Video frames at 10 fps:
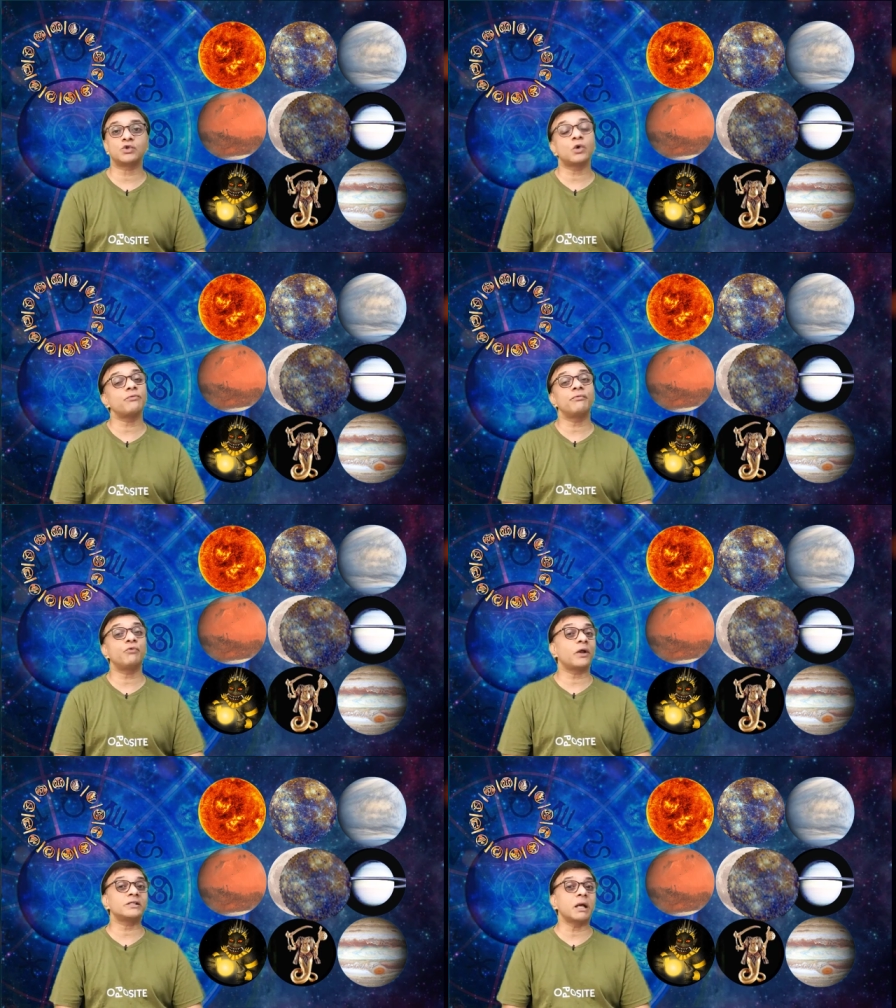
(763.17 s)
So
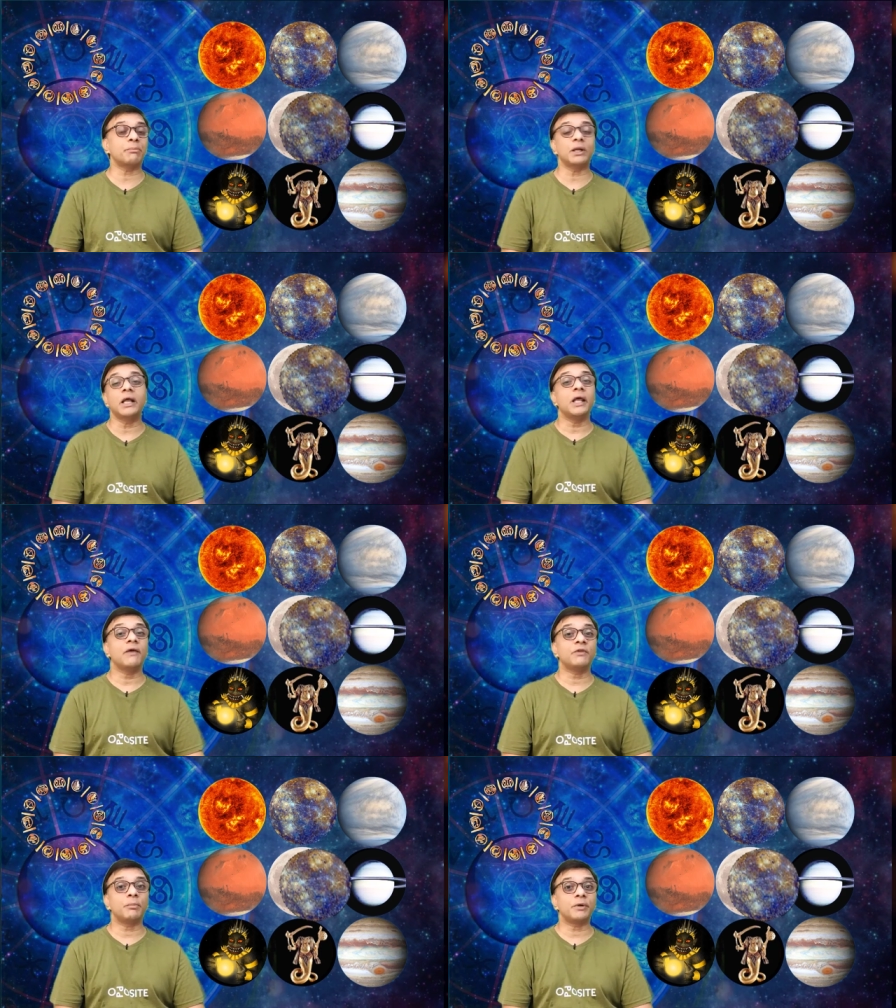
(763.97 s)
for example,
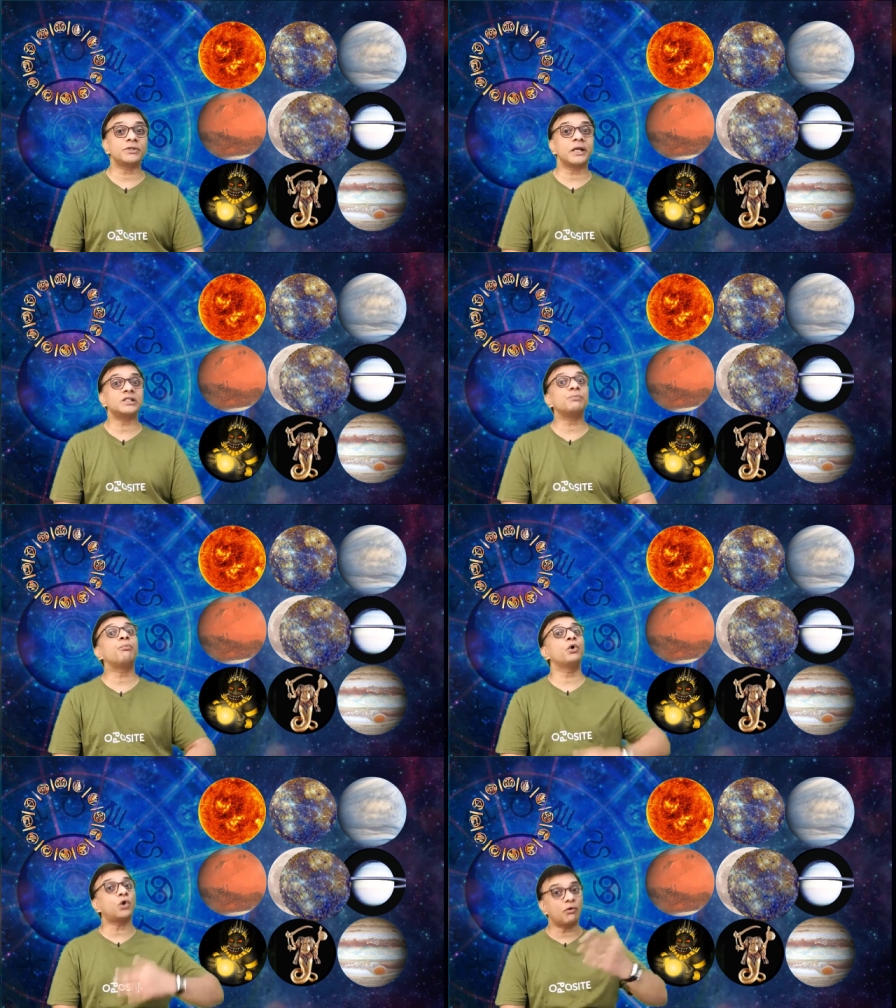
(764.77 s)
if the person has
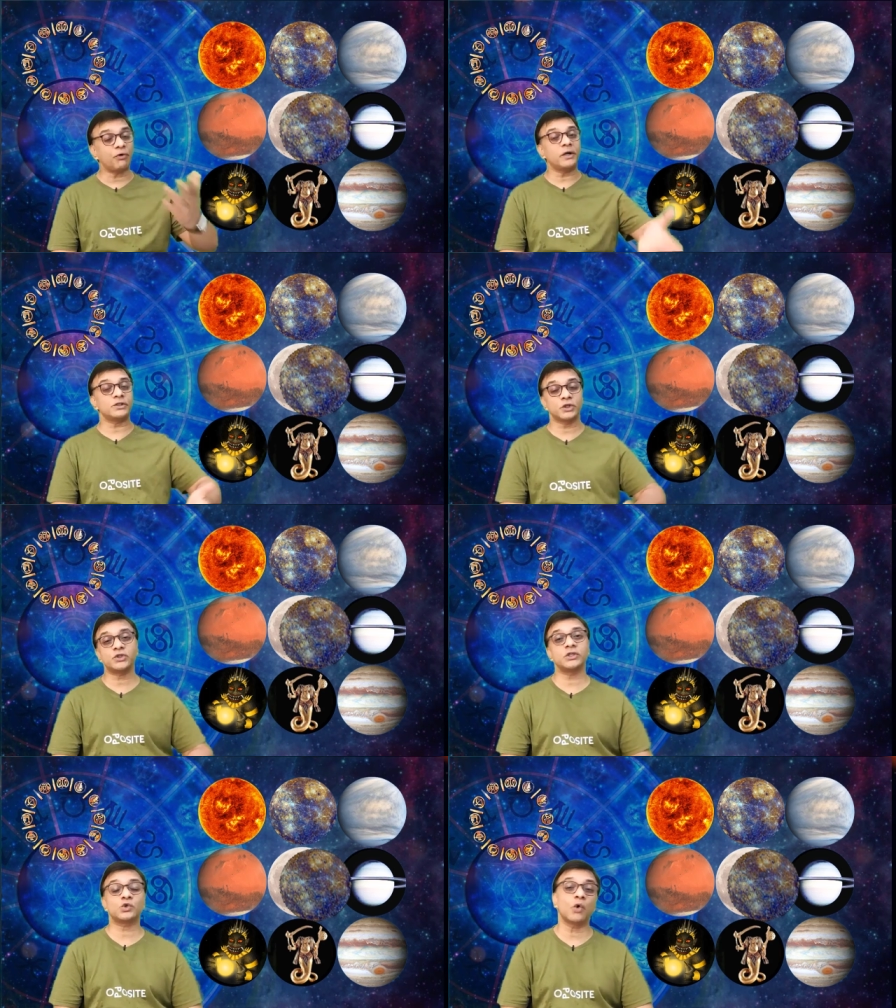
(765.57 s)
put off a
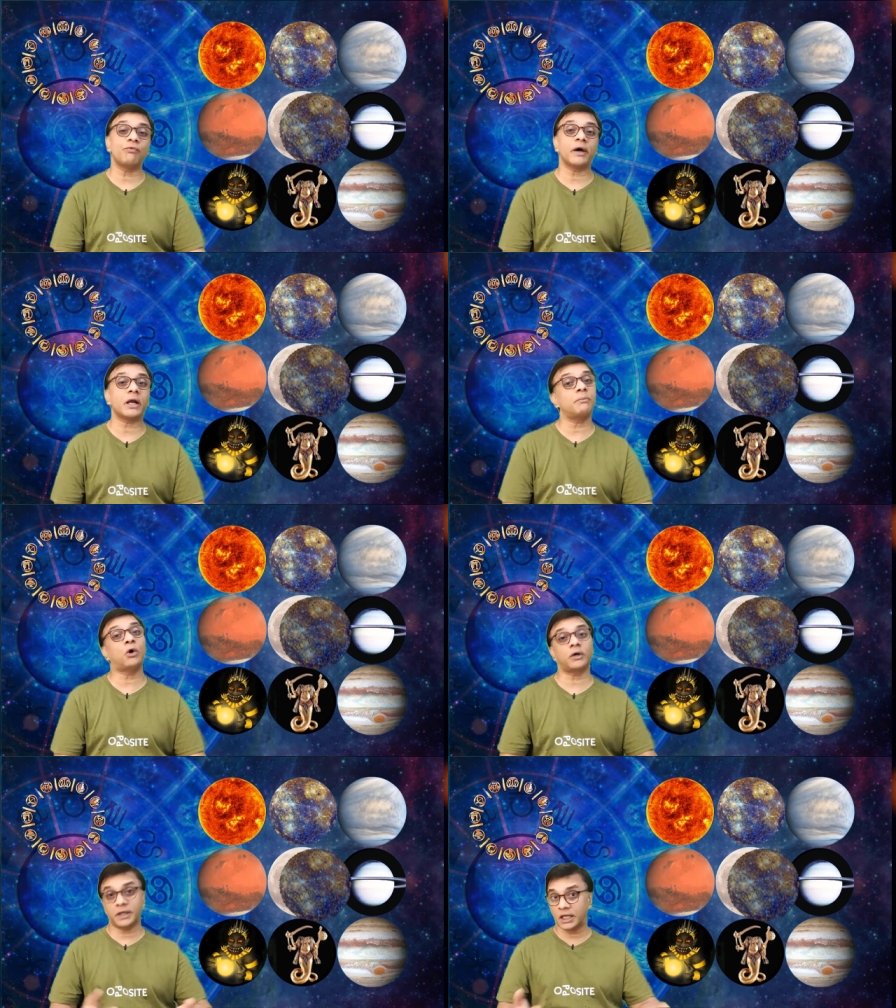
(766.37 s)
decision so far
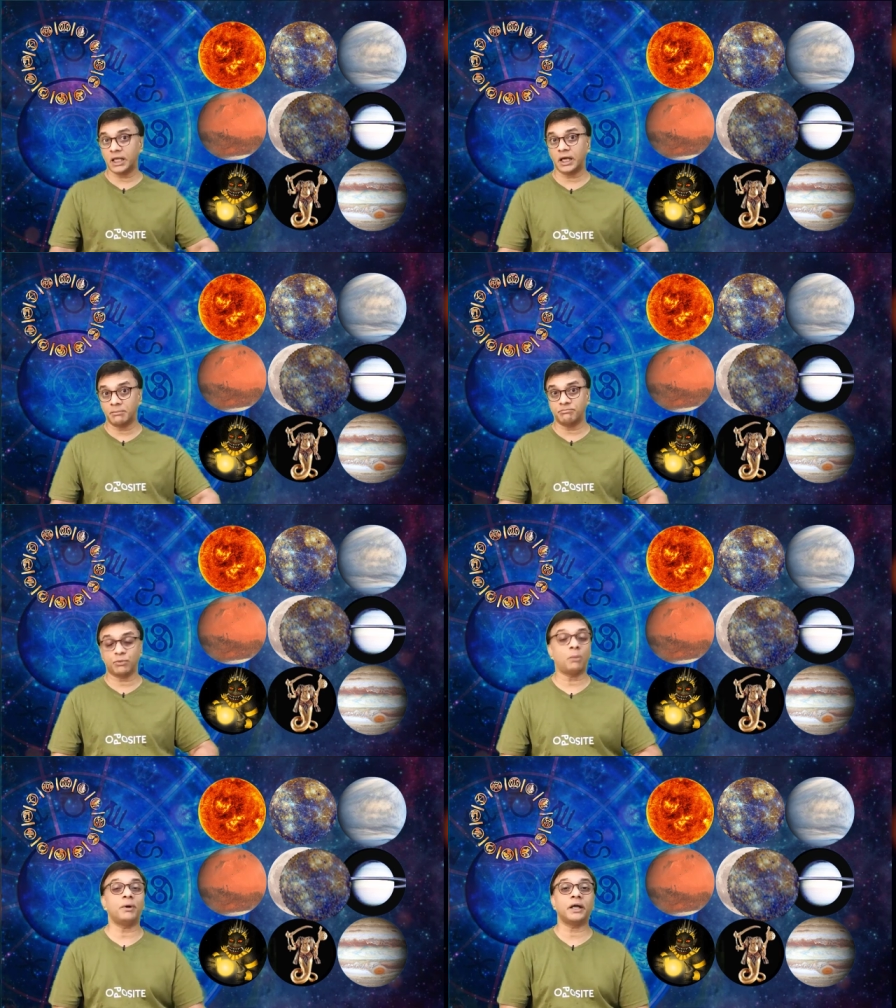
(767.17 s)
about taking a
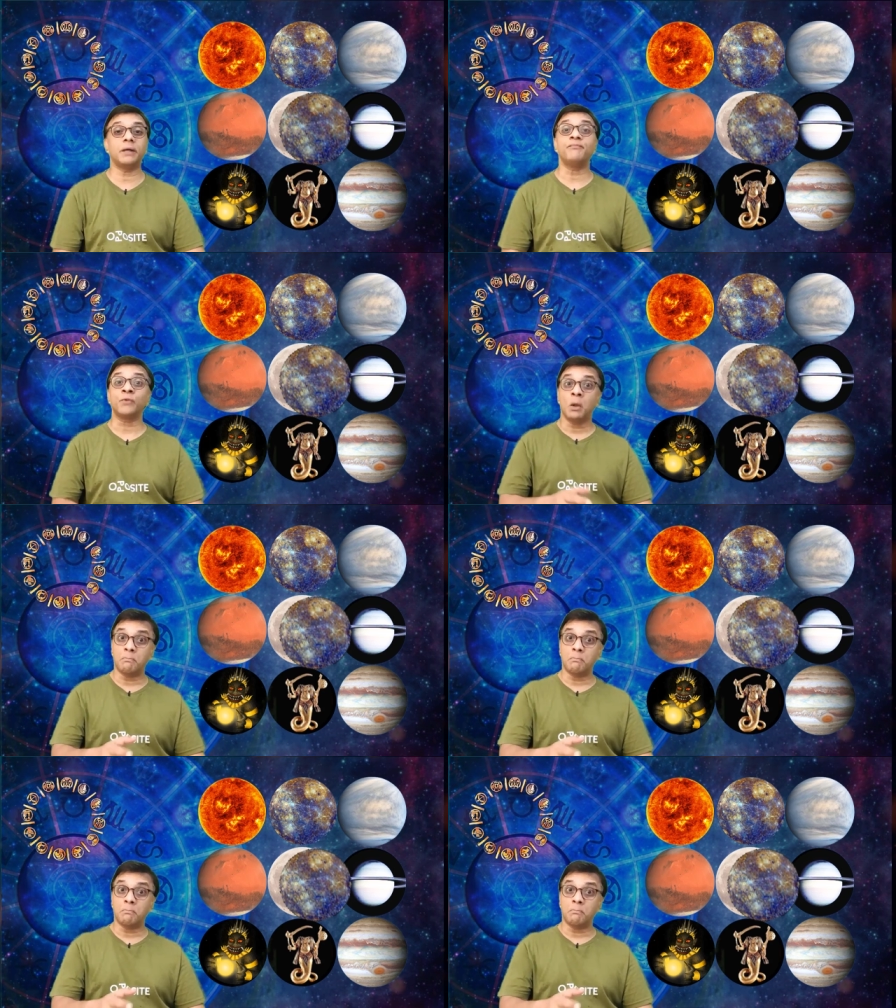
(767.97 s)
property,